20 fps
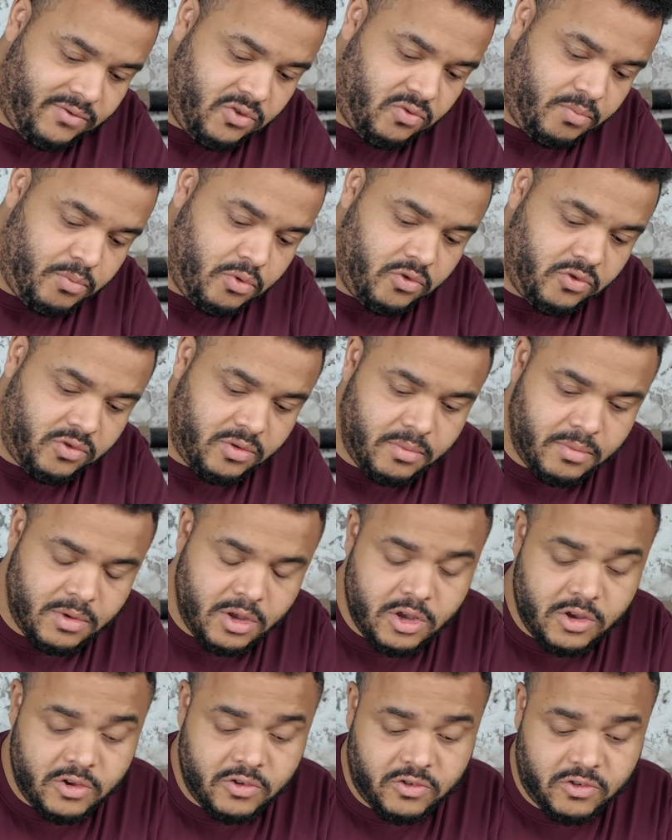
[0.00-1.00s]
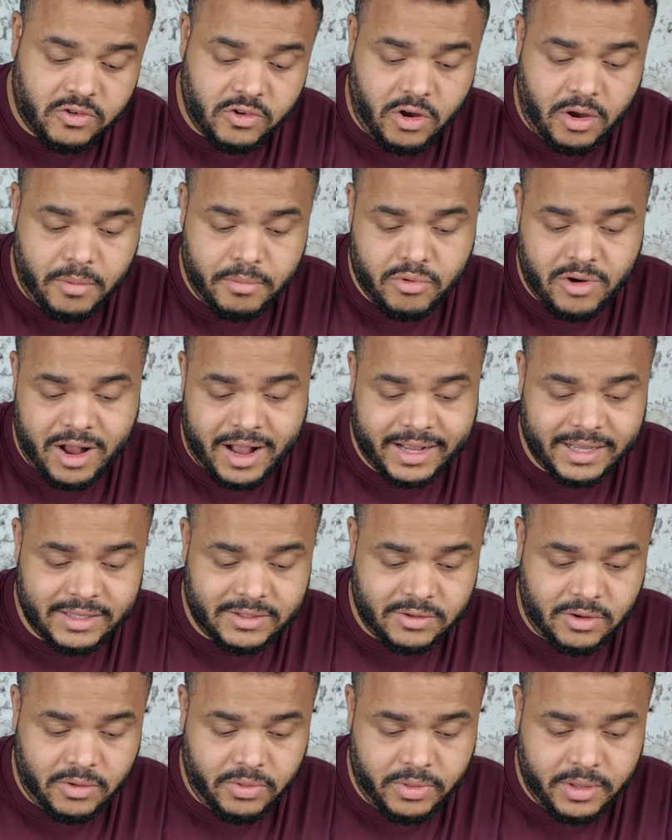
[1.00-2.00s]
just put some snot
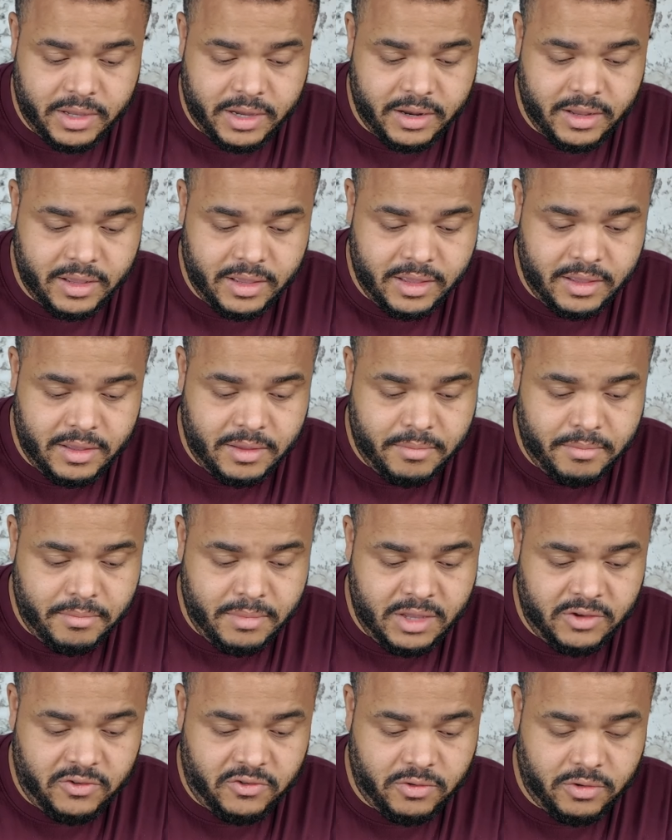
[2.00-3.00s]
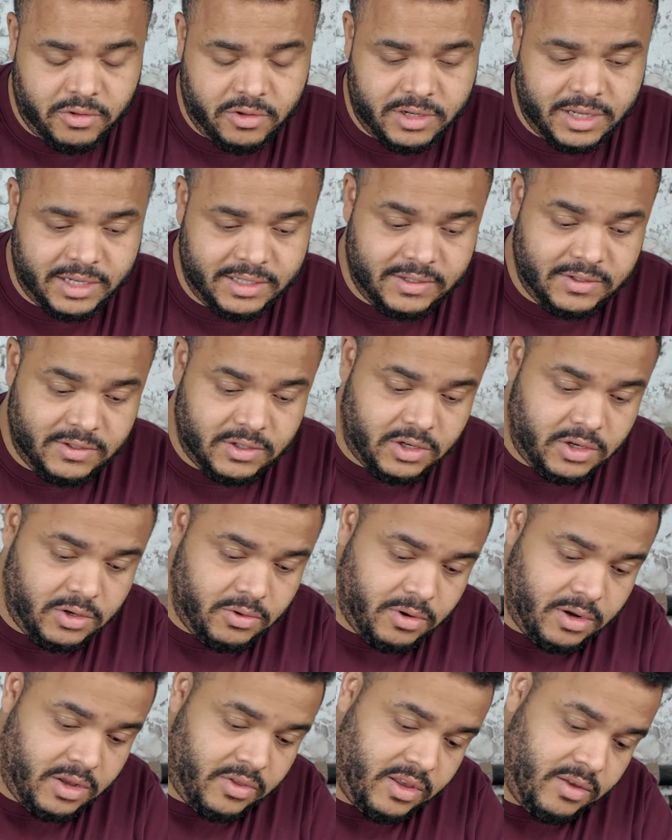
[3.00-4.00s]
brackets on there, made sure they're nice and
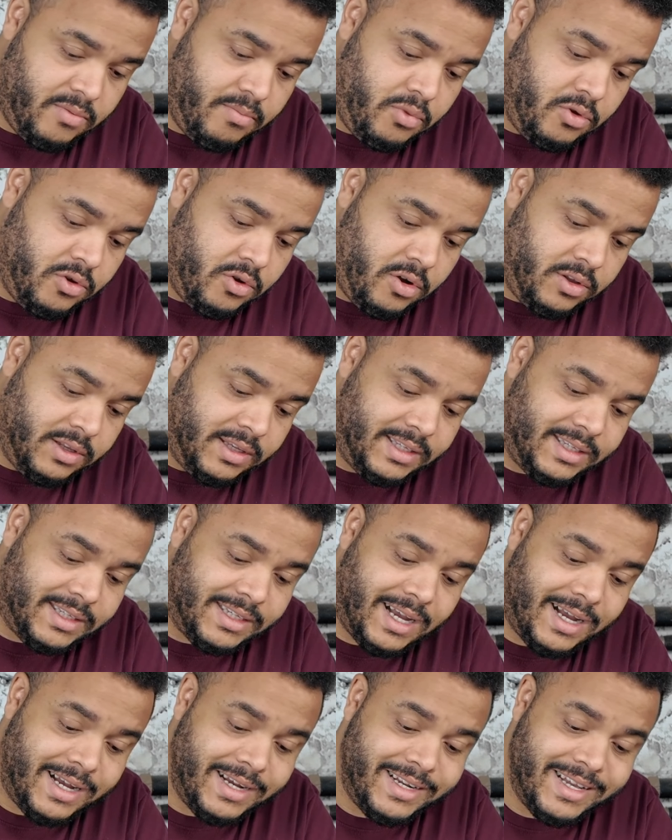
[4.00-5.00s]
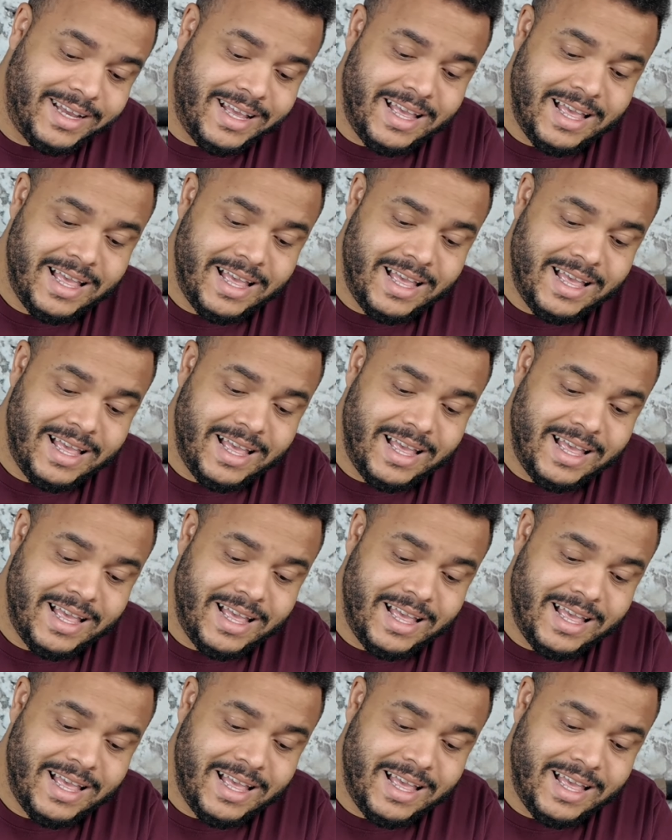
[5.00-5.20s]
secure, and then put it on its side.